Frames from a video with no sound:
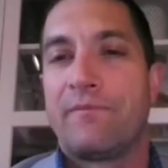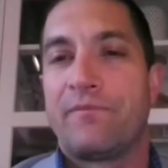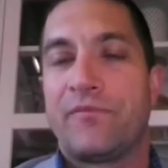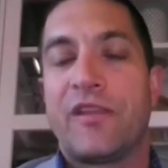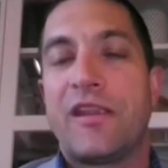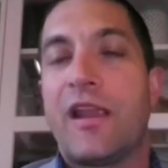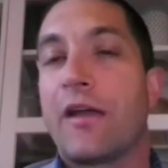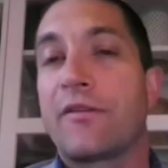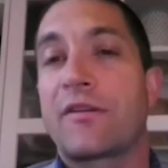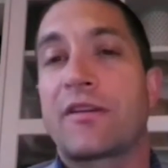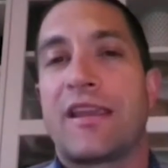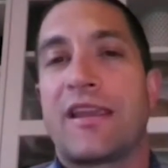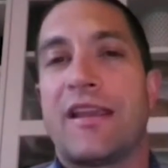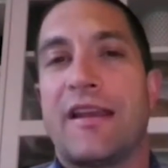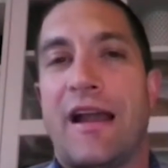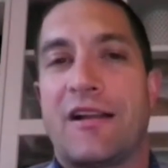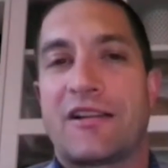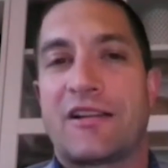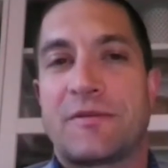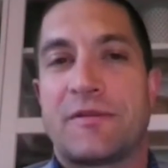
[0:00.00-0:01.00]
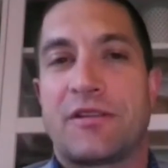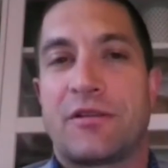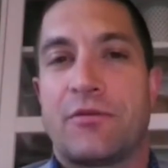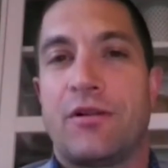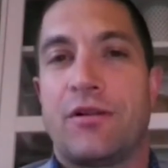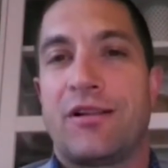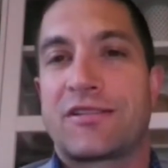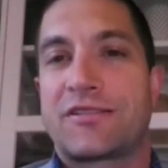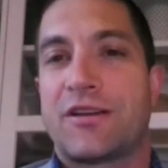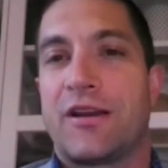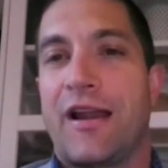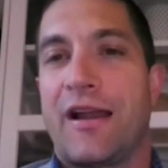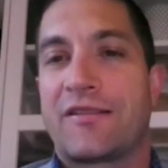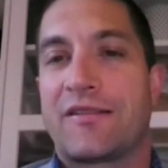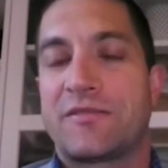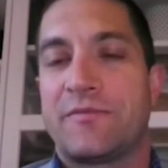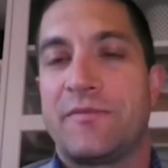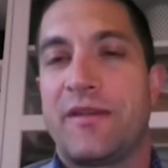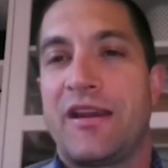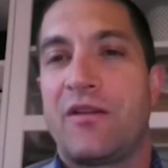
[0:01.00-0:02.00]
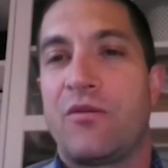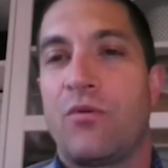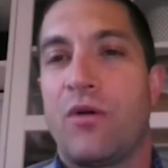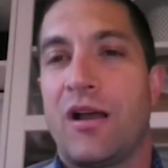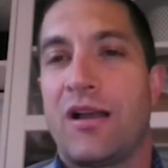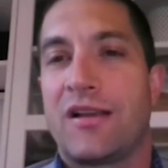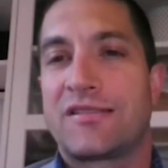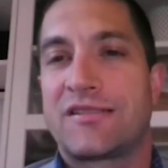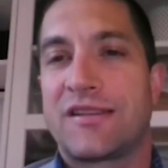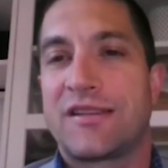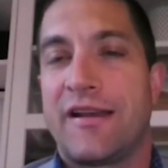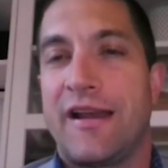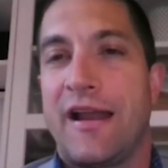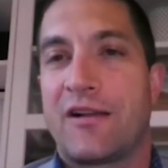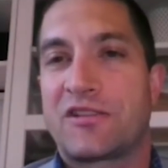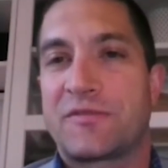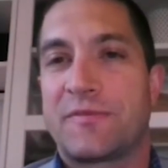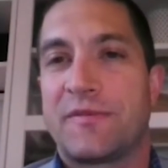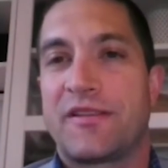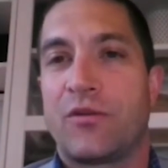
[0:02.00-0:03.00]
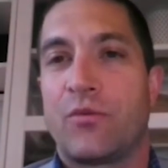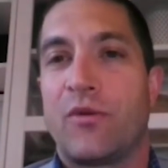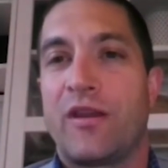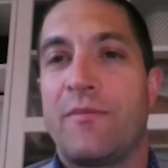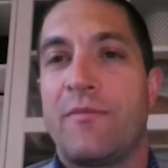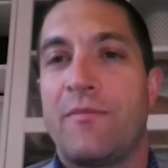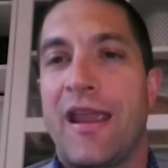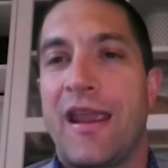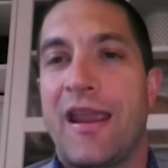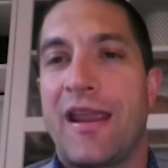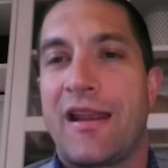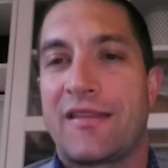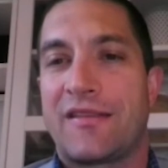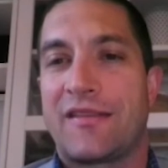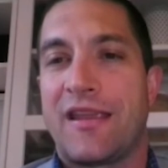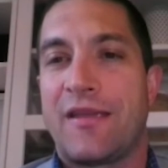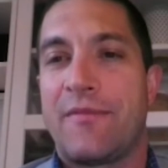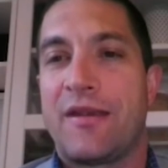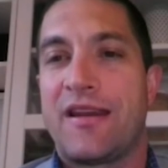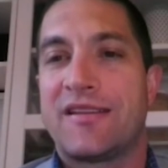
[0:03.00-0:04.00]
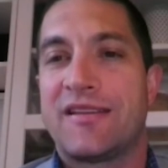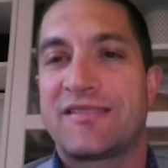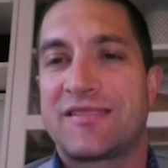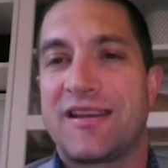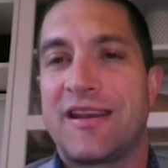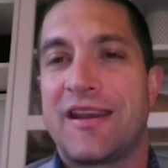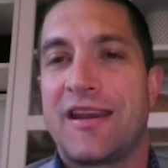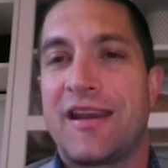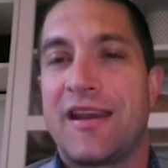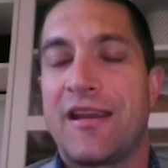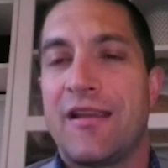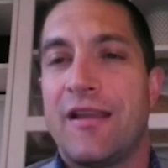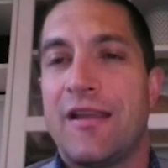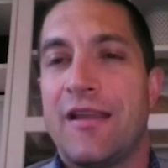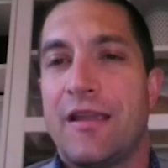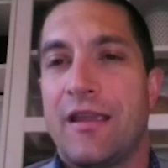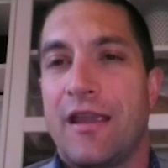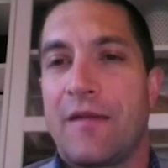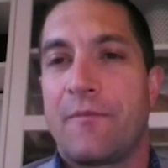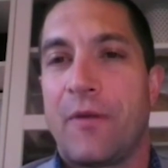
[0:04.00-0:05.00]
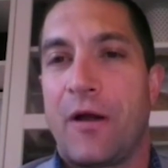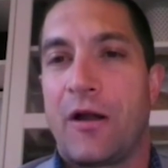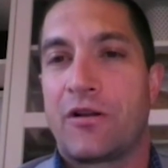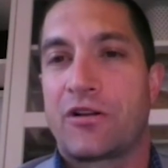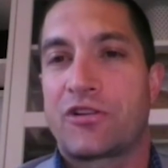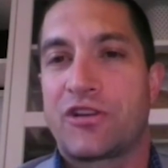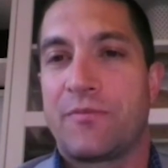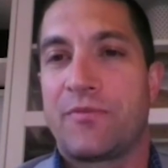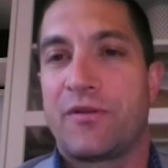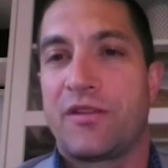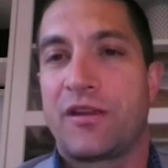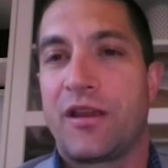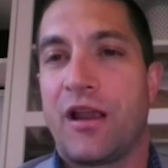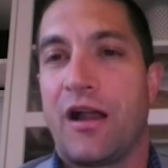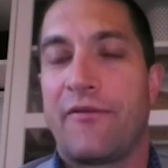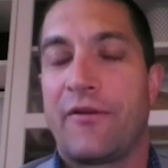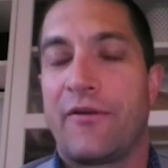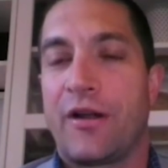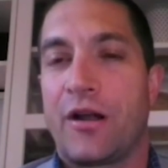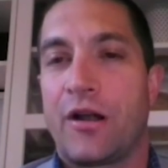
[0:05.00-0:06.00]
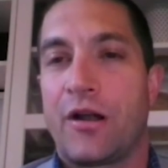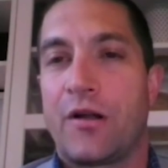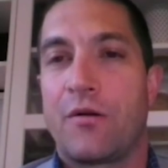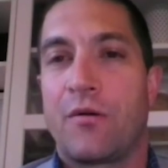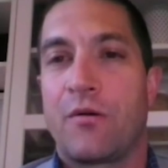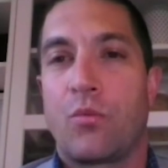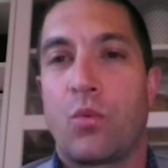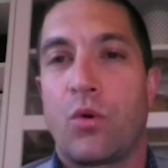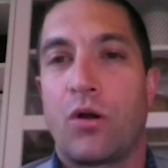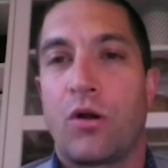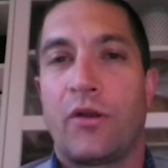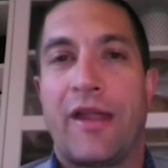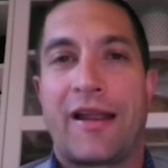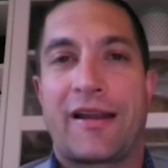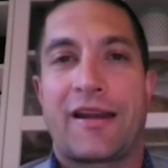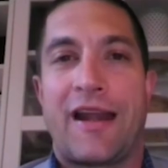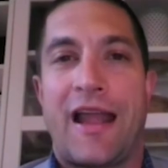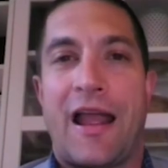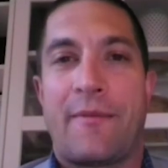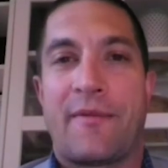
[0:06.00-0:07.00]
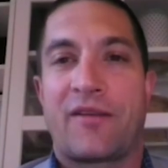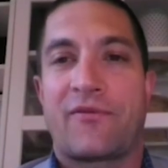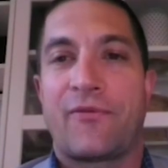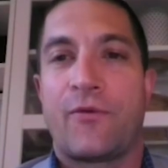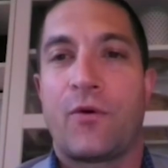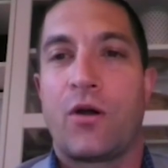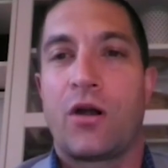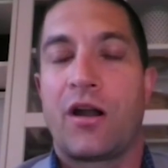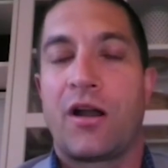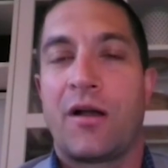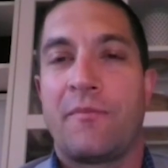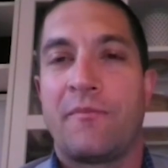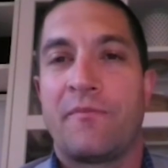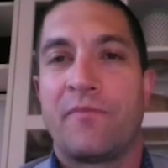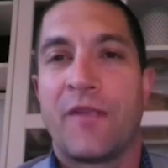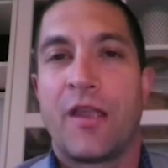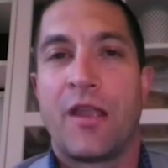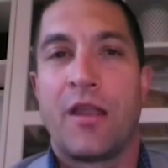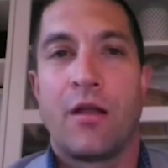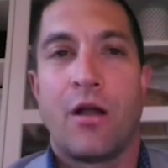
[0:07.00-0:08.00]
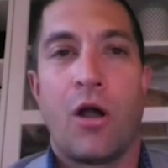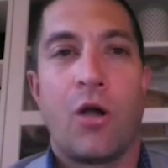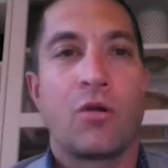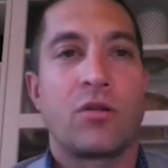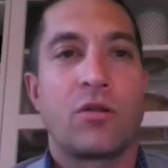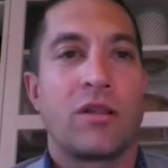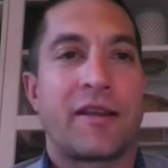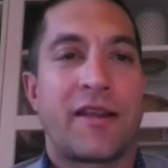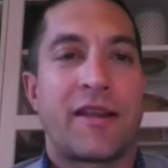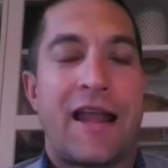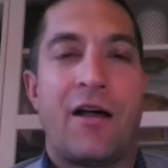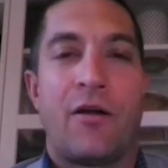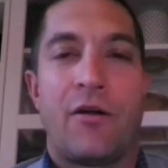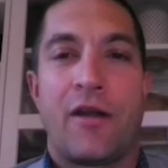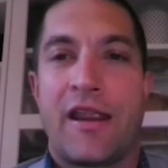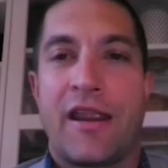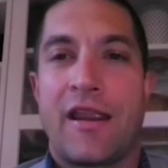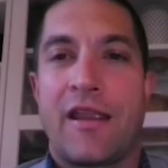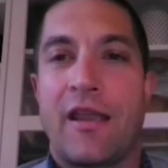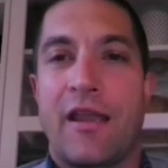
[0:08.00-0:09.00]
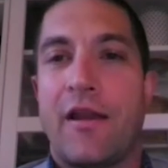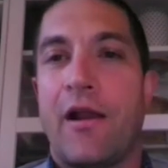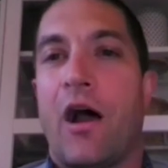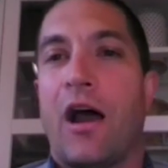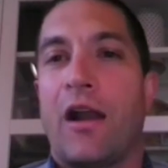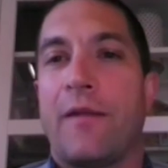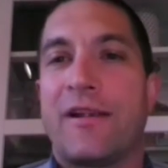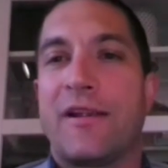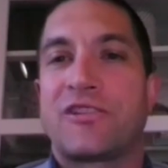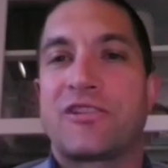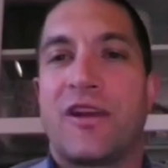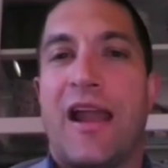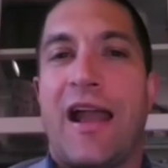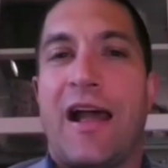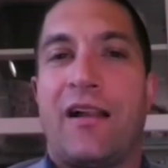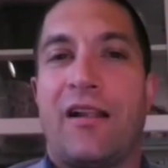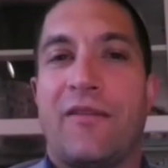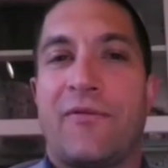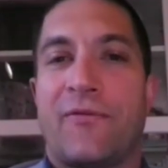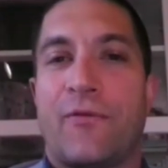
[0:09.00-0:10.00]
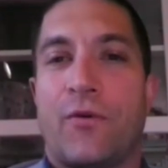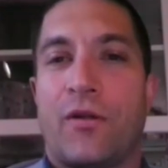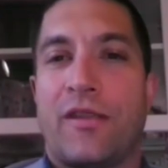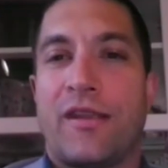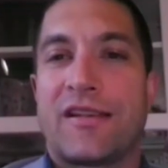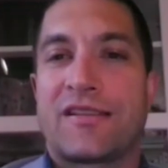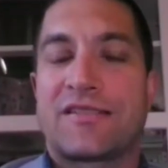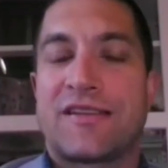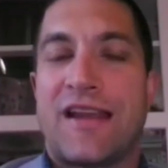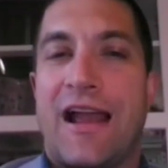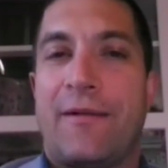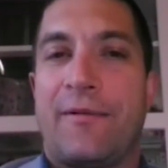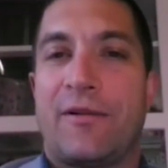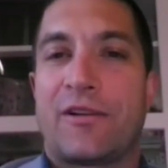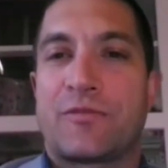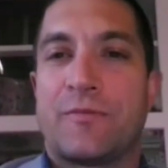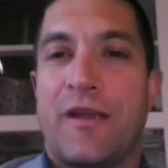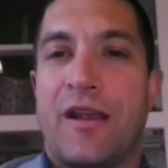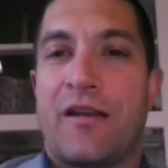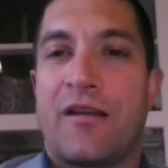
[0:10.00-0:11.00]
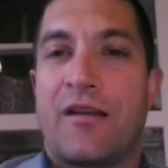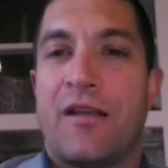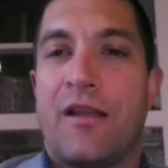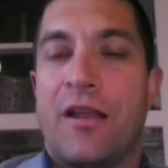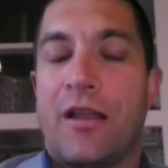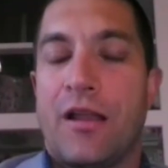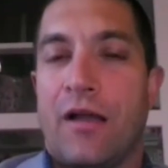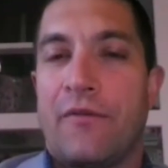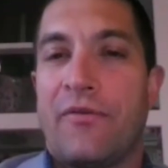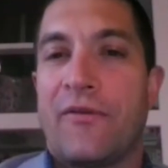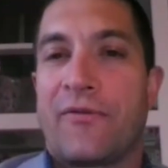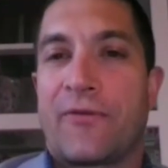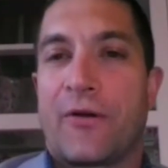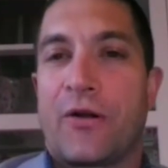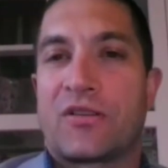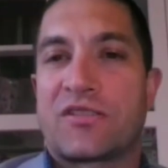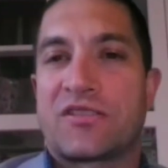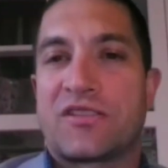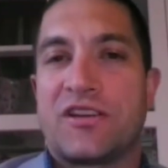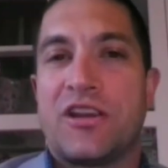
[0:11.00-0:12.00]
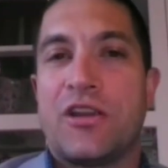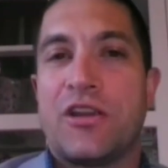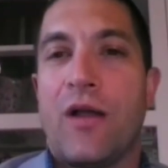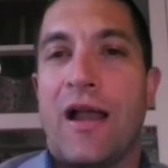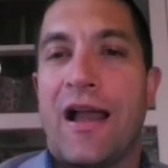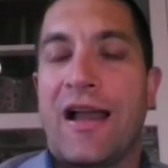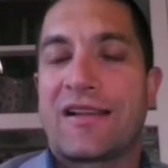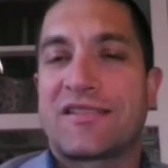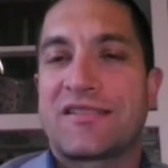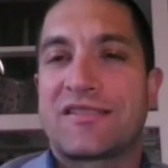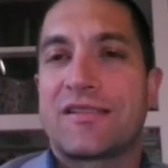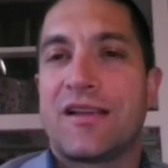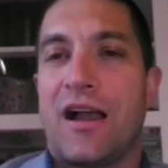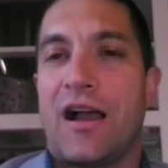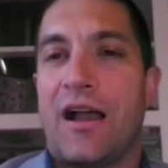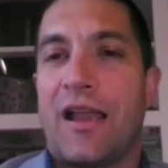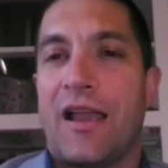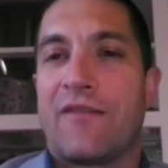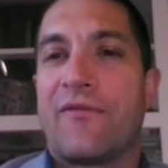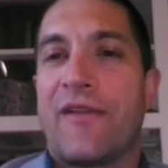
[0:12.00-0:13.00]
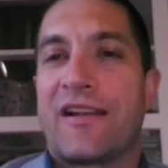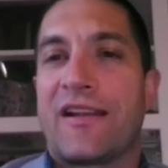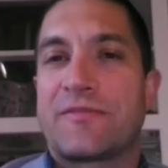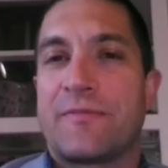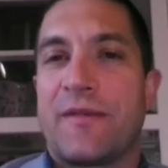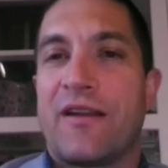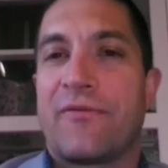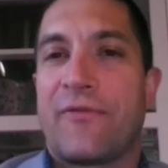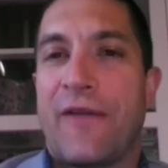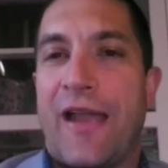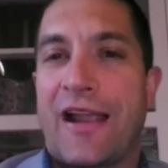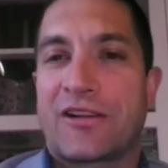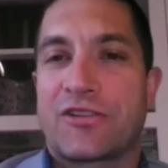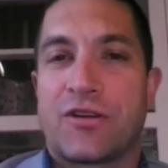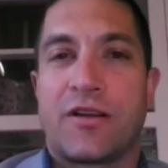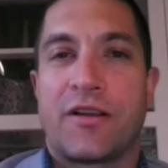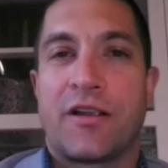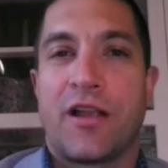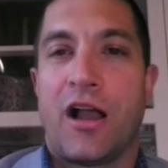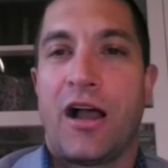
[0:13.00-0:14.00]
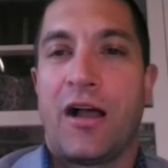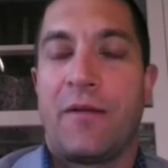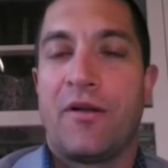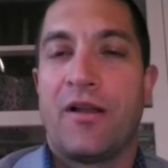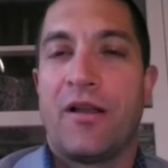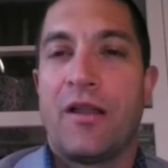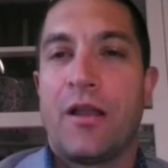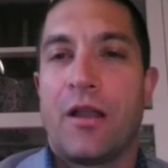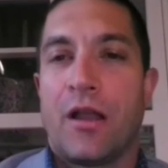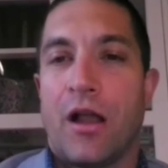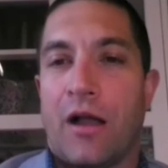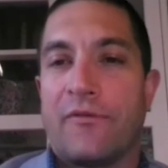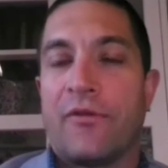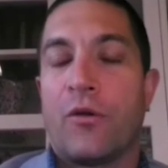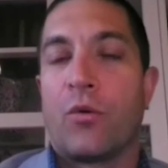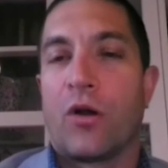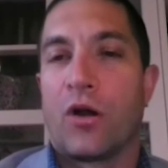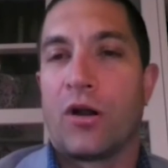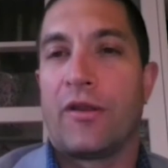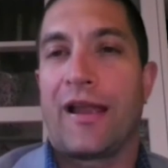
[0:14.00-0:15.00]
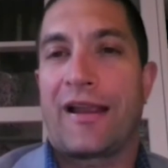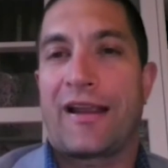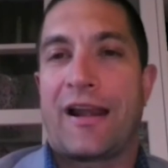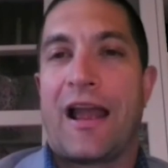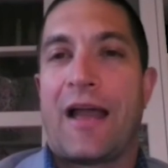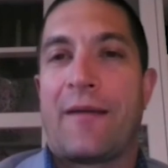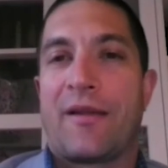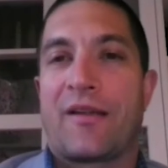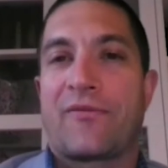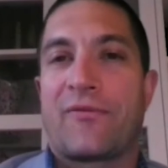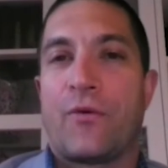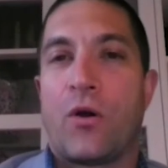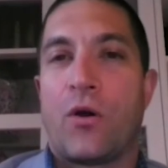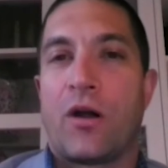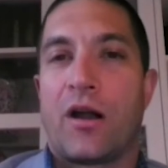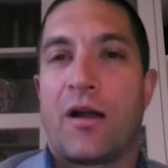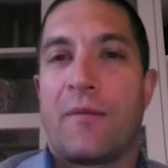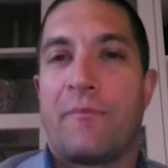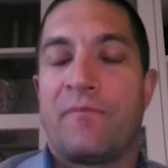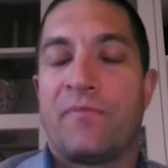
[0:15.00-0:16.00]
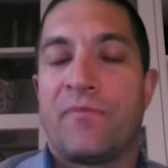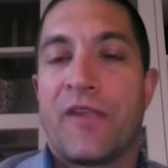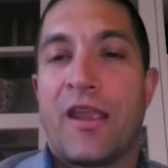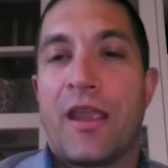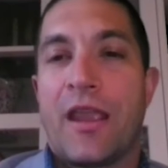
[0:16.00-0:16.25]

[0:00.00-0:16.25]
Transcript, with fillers: The other key announcement that really stood out to me was an announcement that we made at the MEDC in partnership with the governor, World Economic Forum, Oakland County and Automation Alley for the establishment of the first U.S. Uh, advanced manufacturing hub of the World Economic Forum.